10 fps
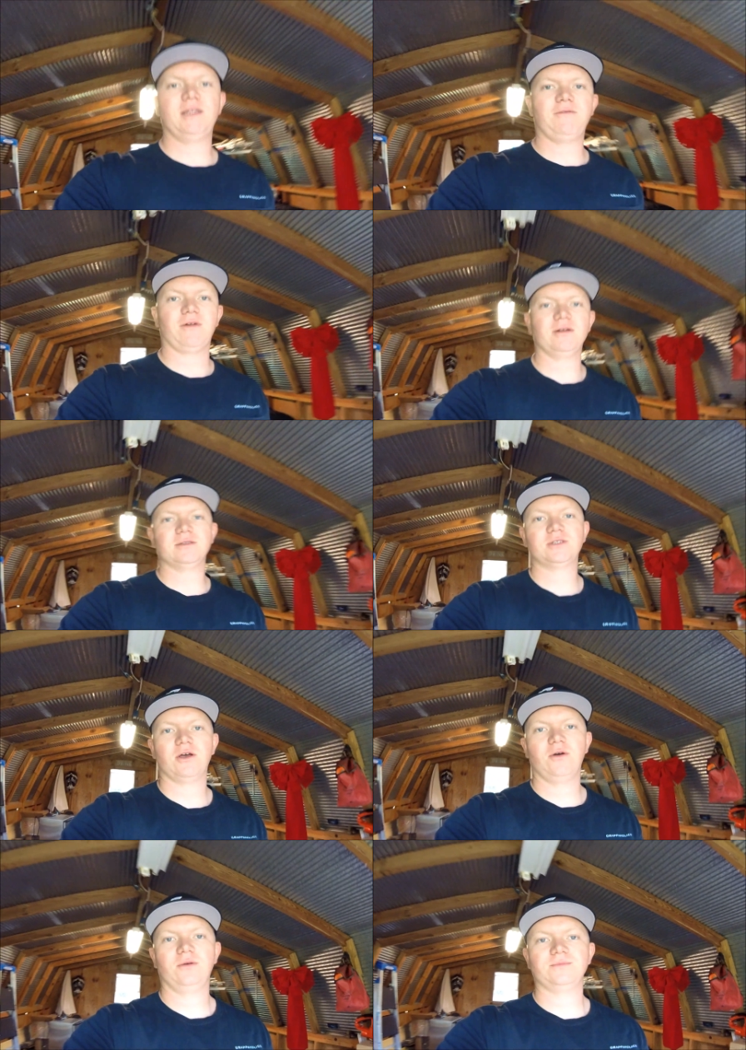different.
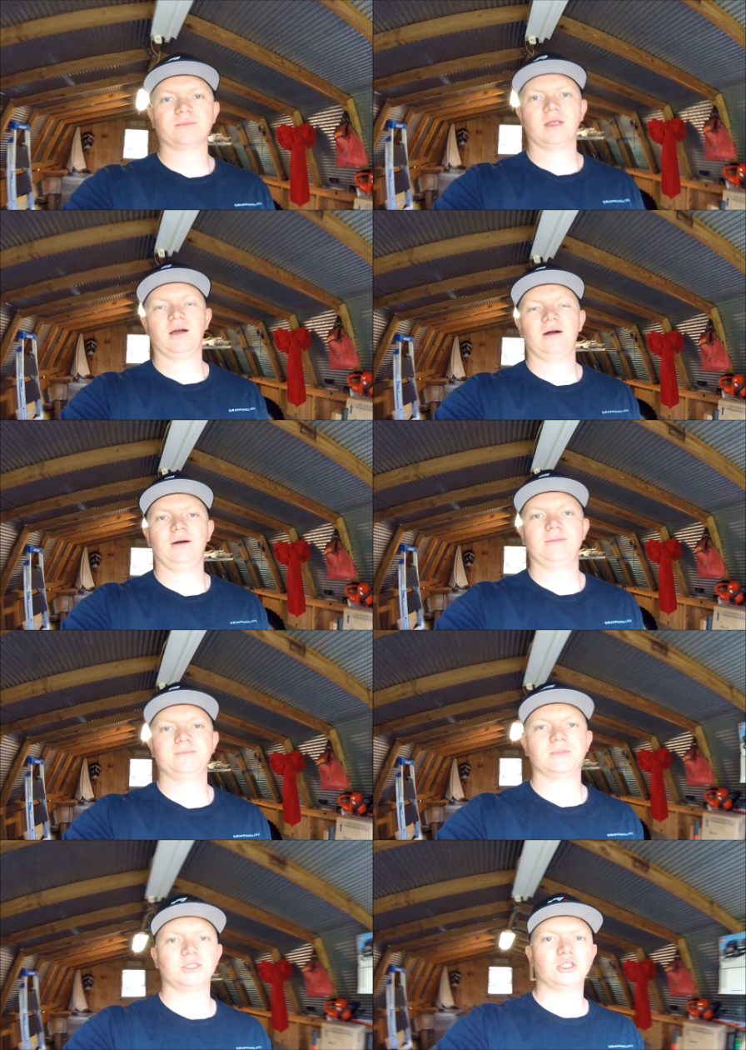So
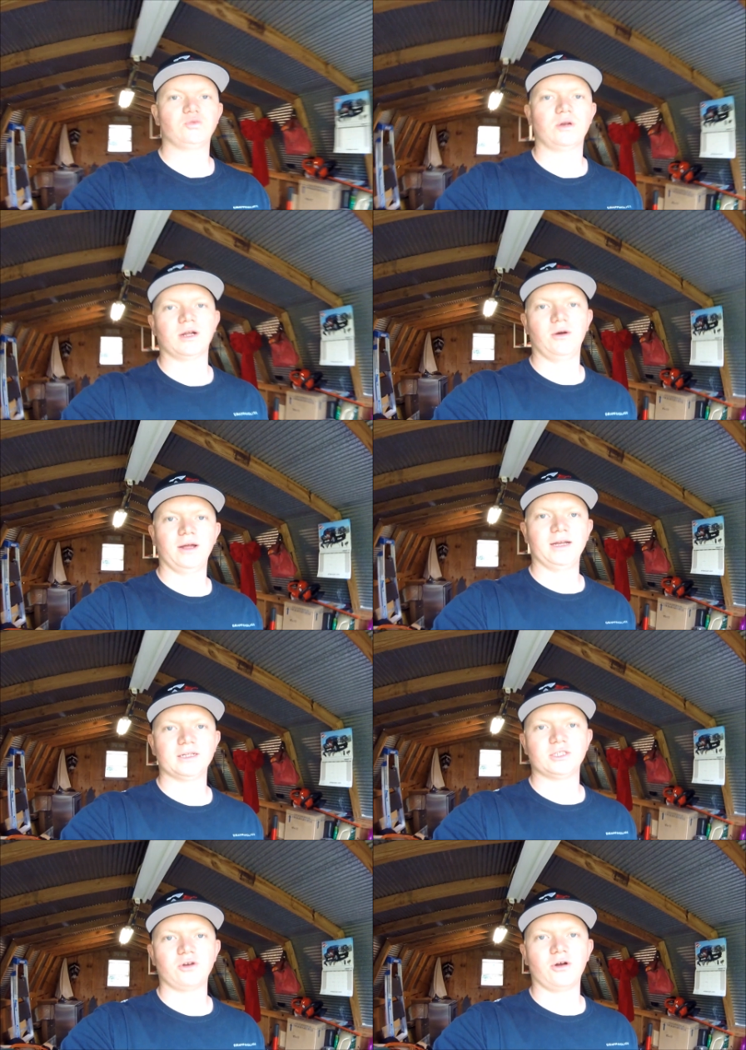just want to go ahead and
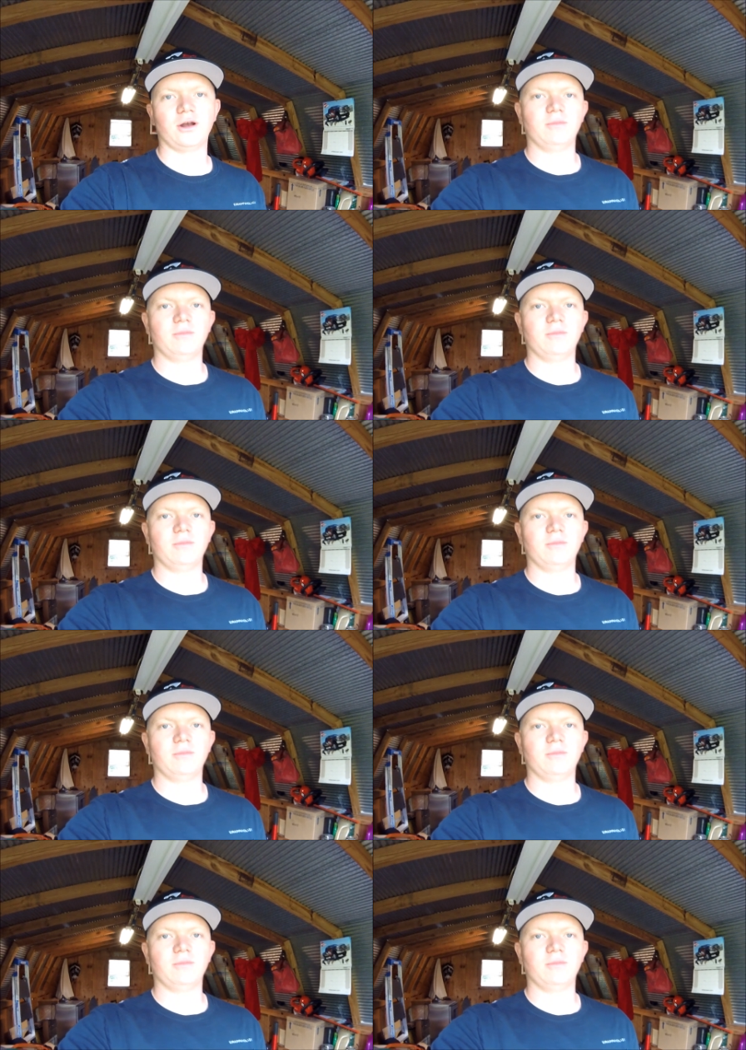get started.